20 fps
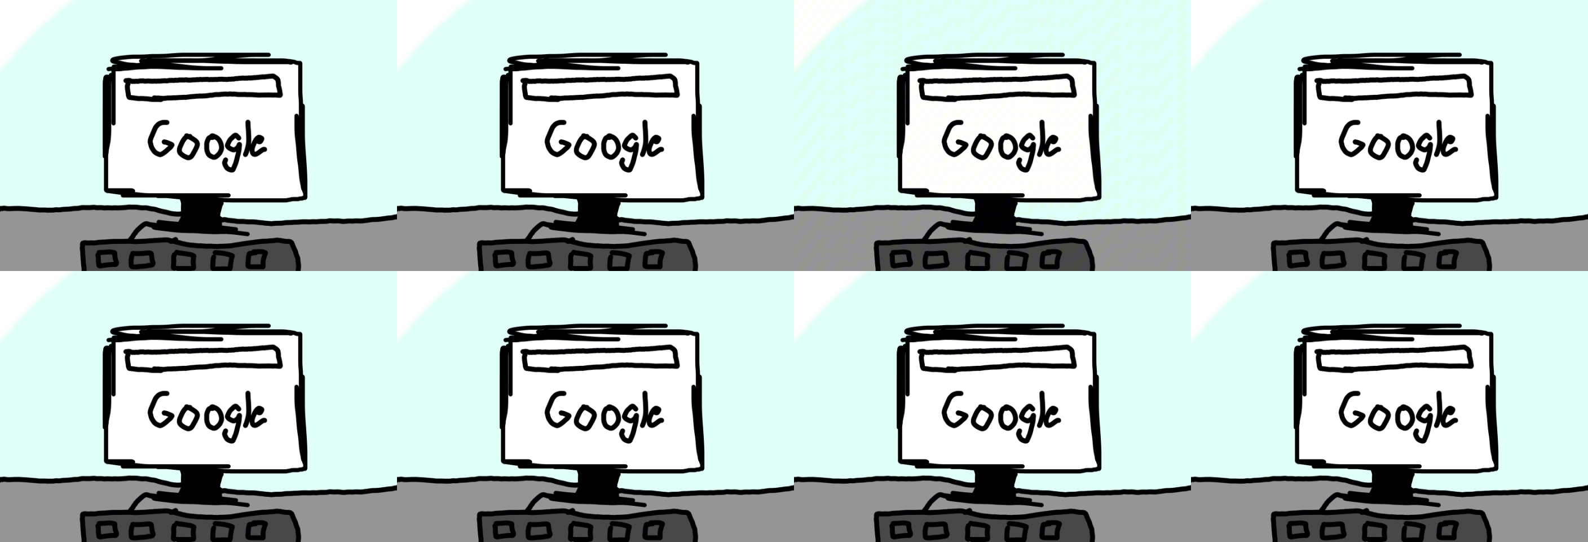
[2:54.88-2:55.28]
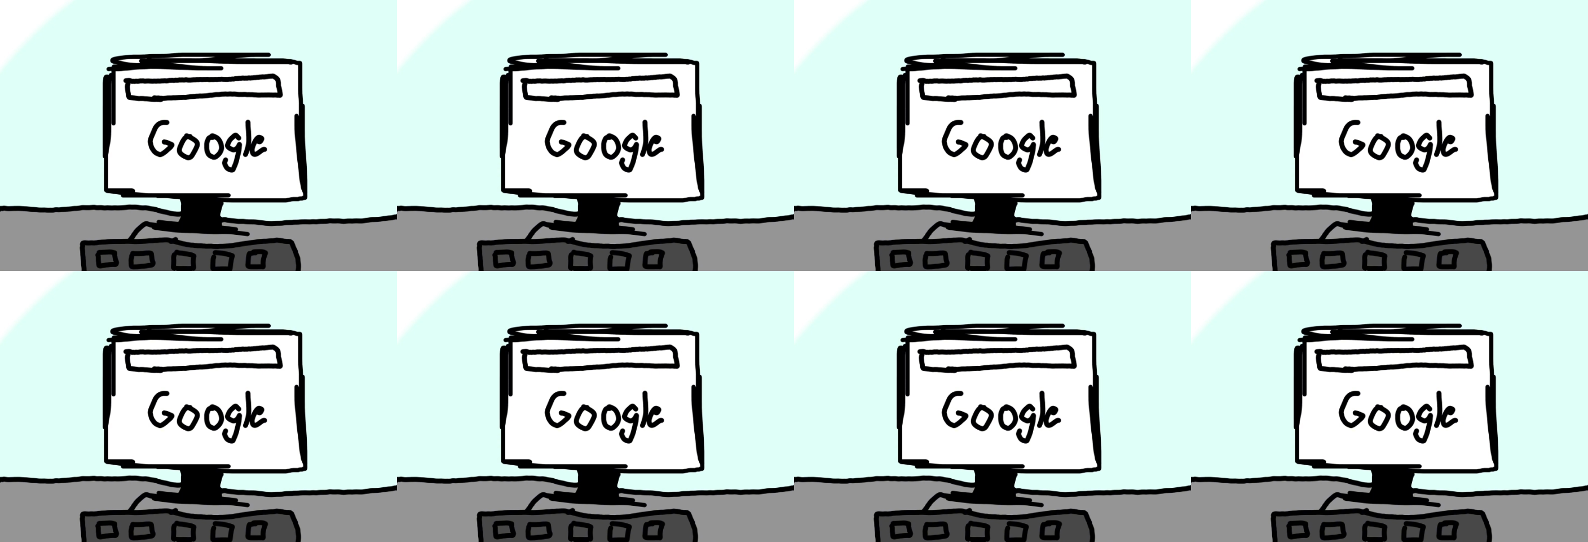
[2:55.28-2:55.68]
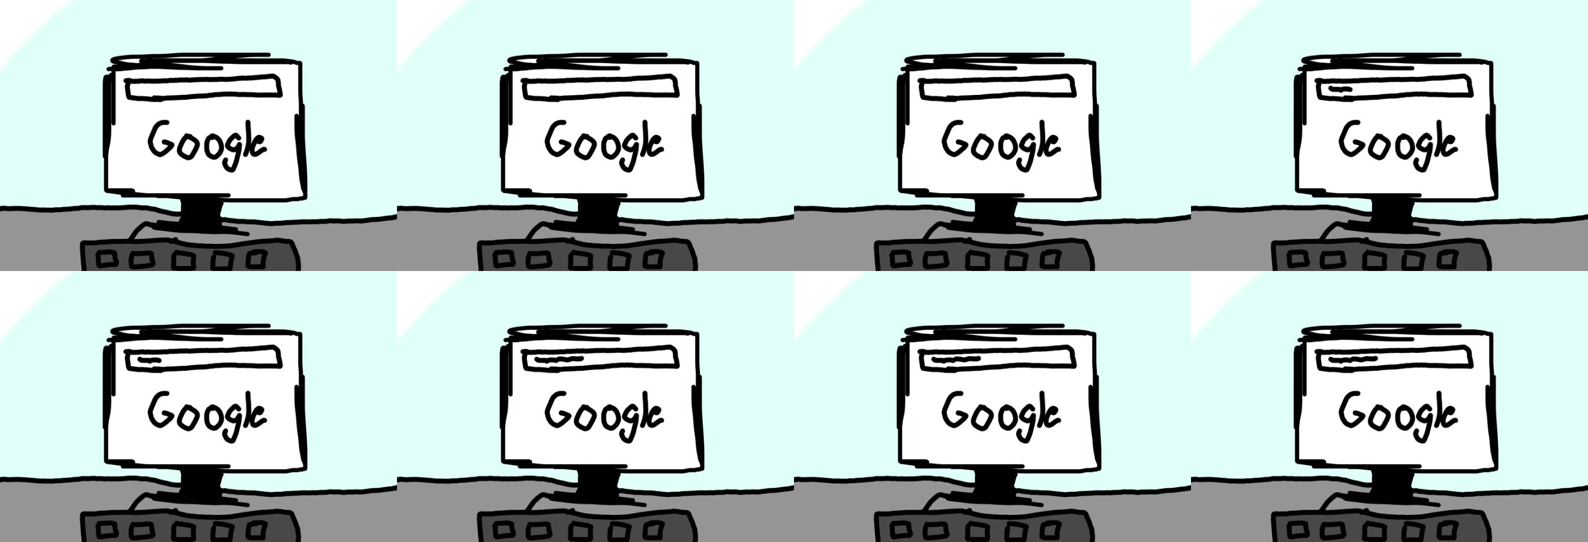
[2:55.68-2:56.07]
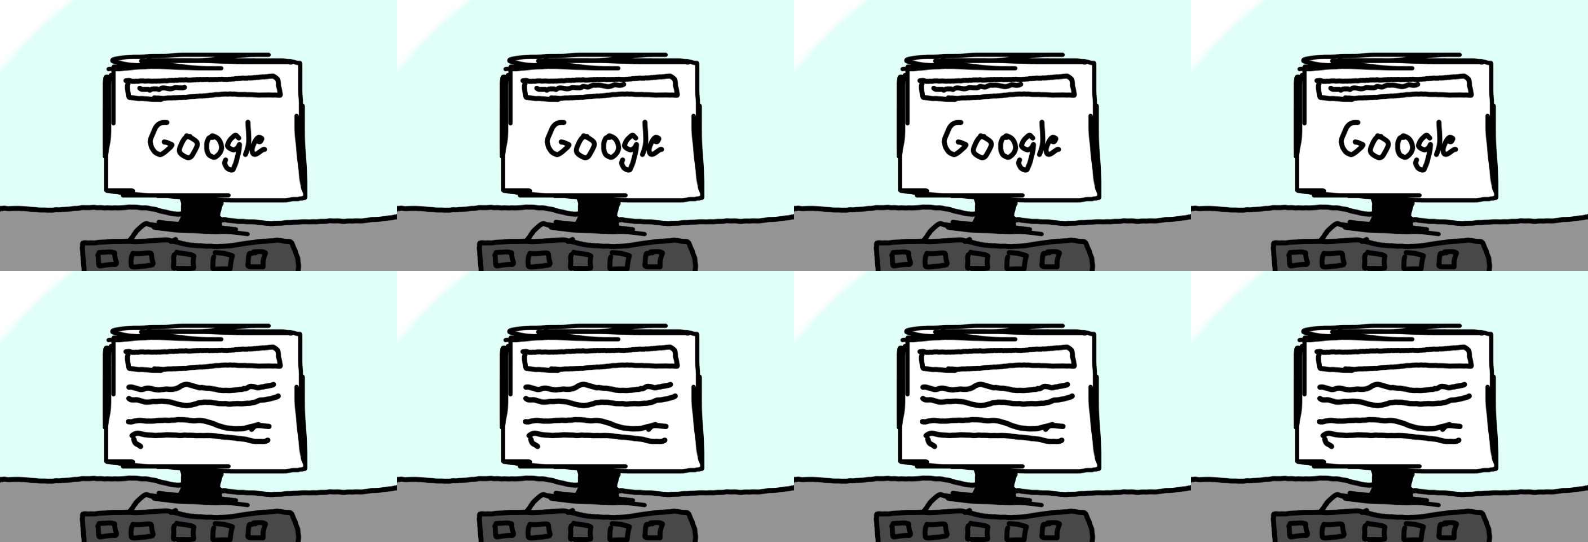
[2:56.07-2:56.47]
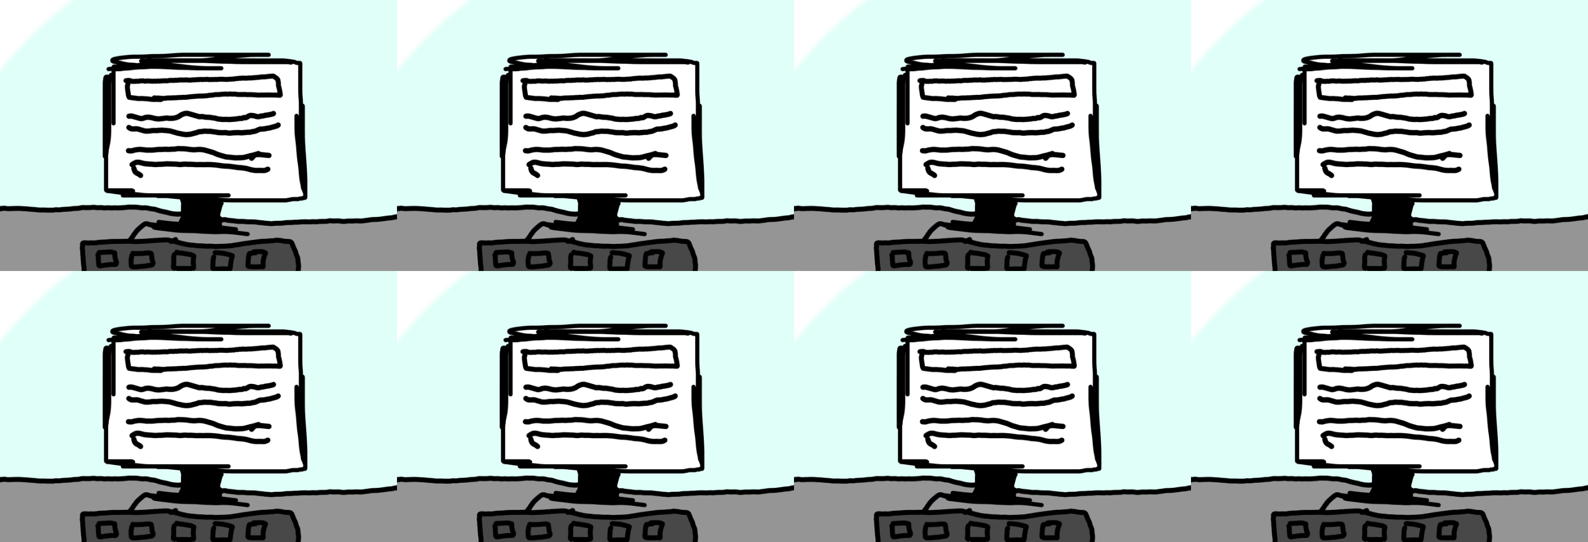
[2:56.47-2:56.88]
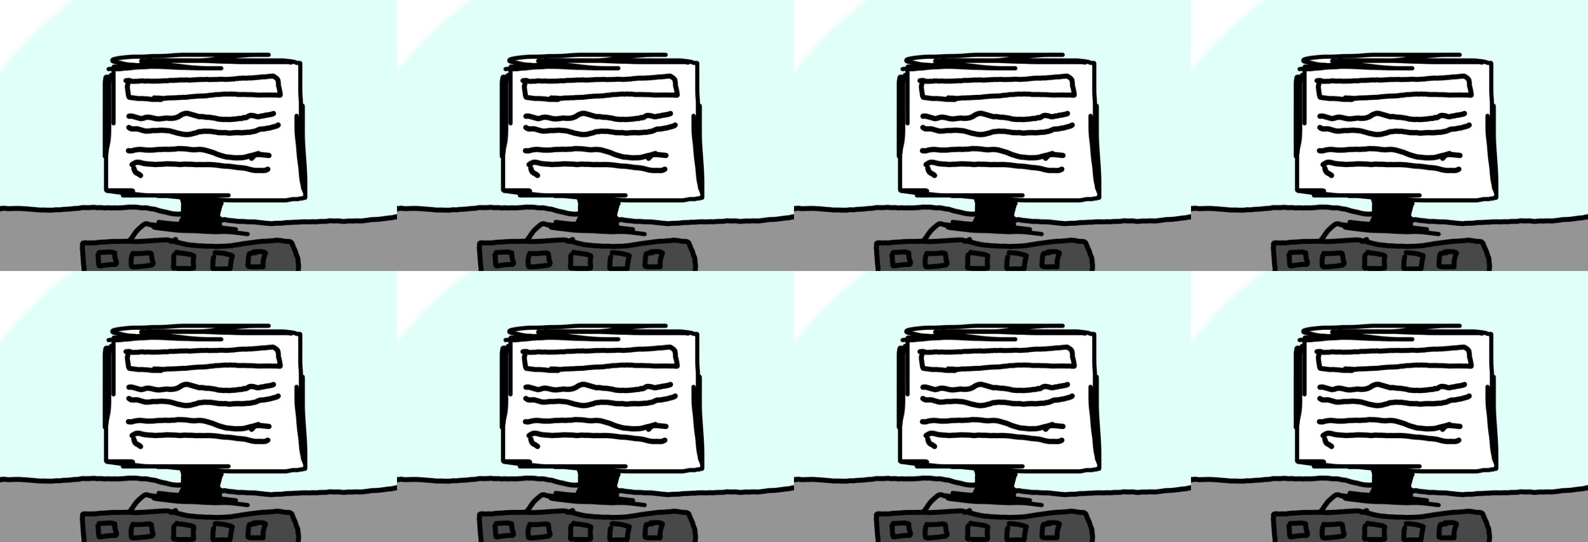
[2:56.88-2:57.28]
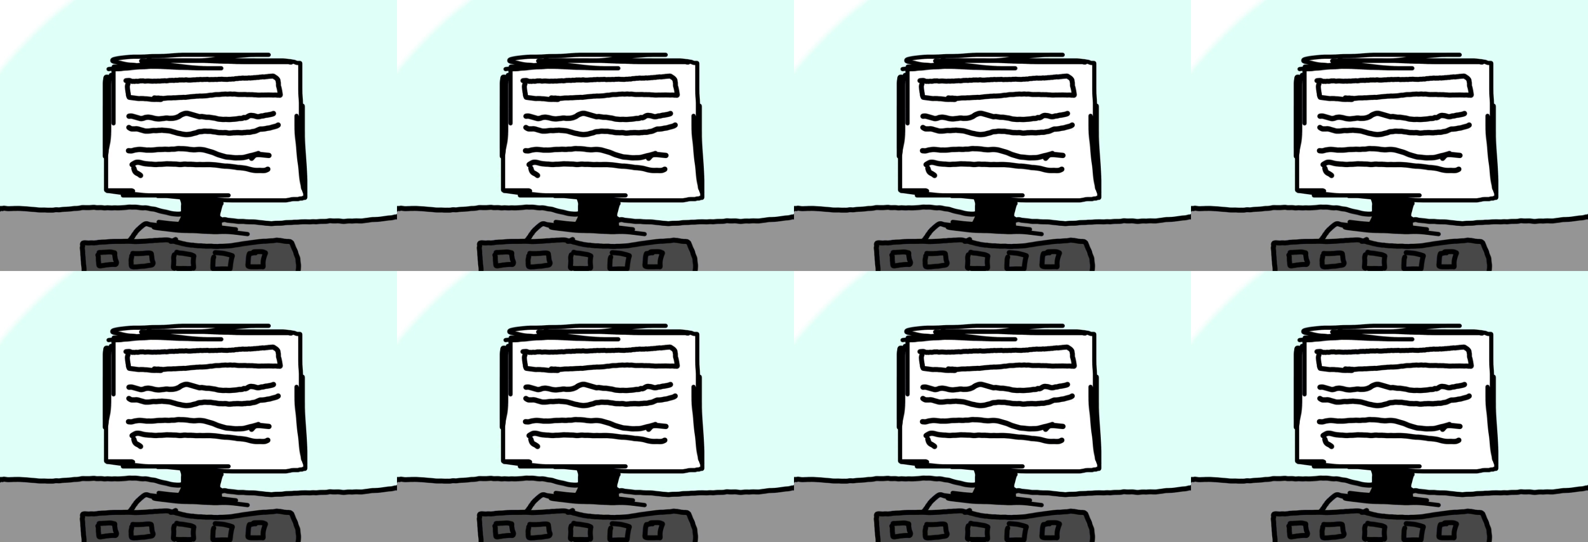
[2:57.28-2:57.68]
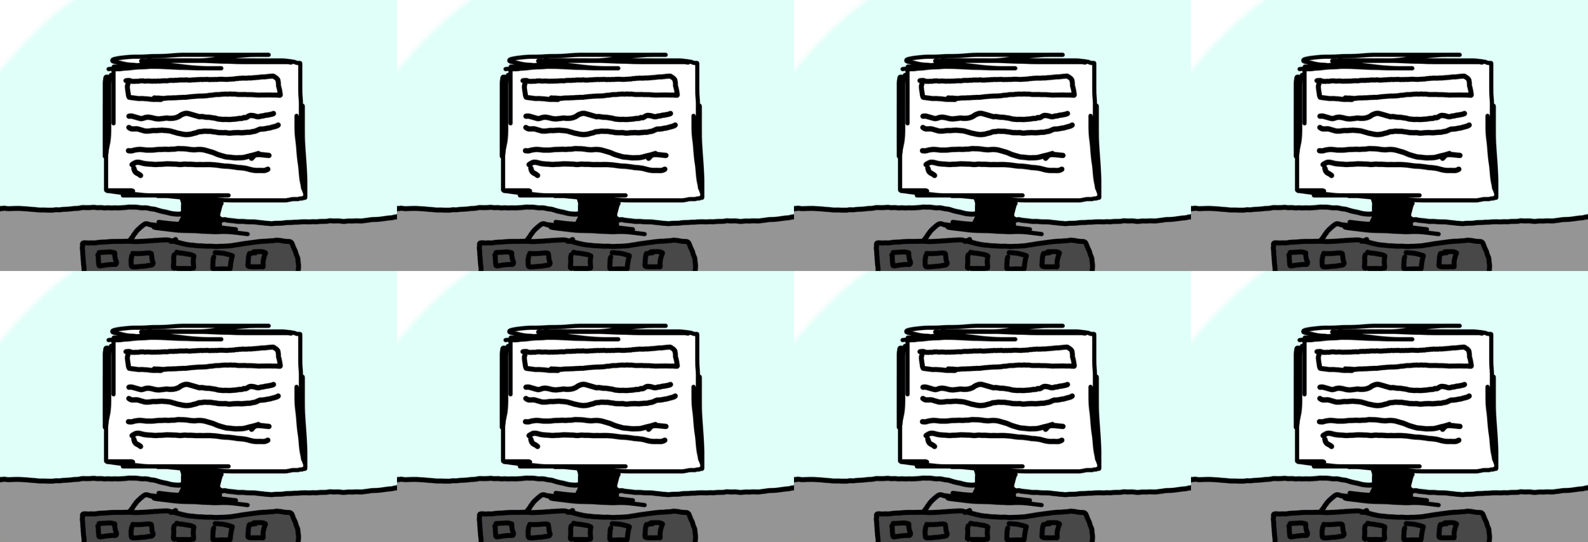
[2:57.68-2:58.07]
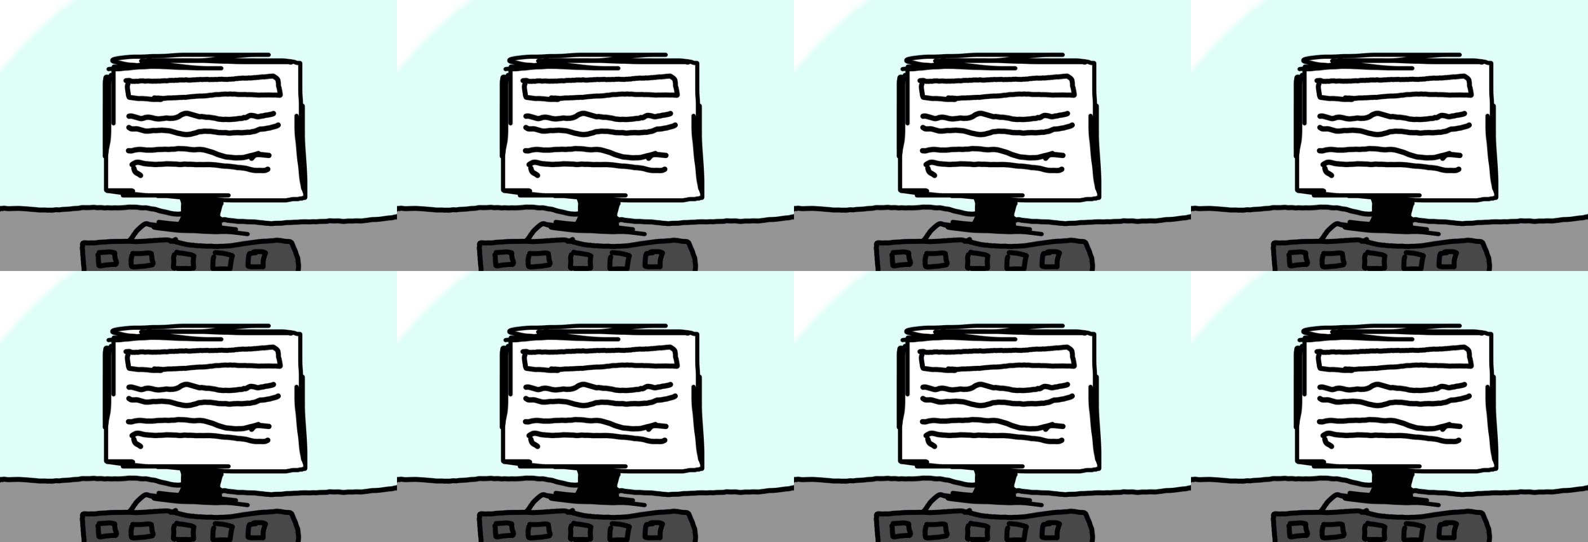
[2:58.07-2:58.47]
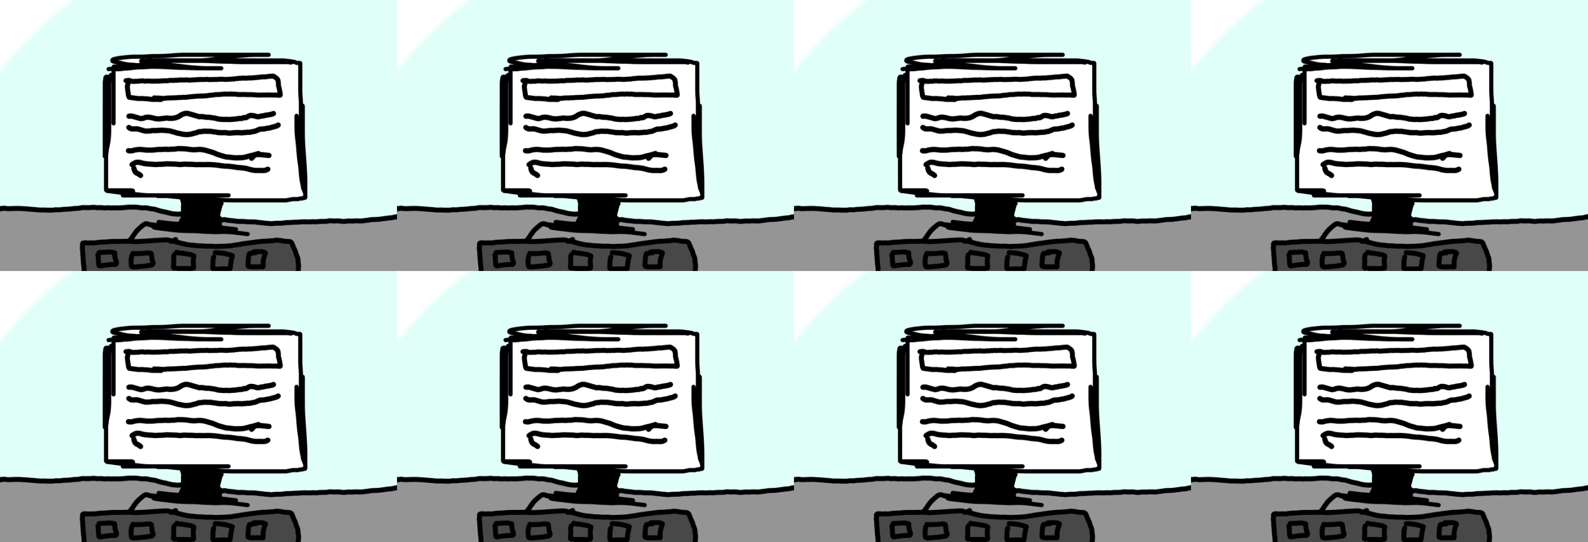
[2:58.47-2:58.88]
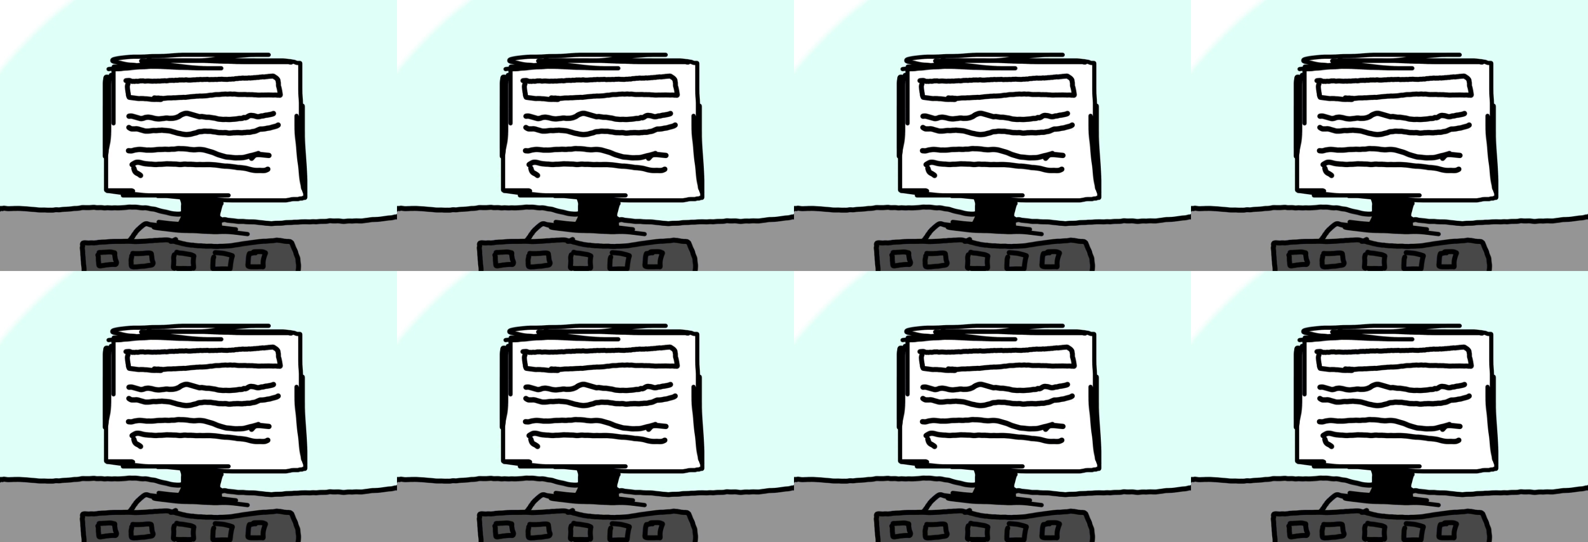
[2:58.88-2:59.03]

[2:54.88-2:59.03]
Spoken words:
No face is visible, so there are no lips to read.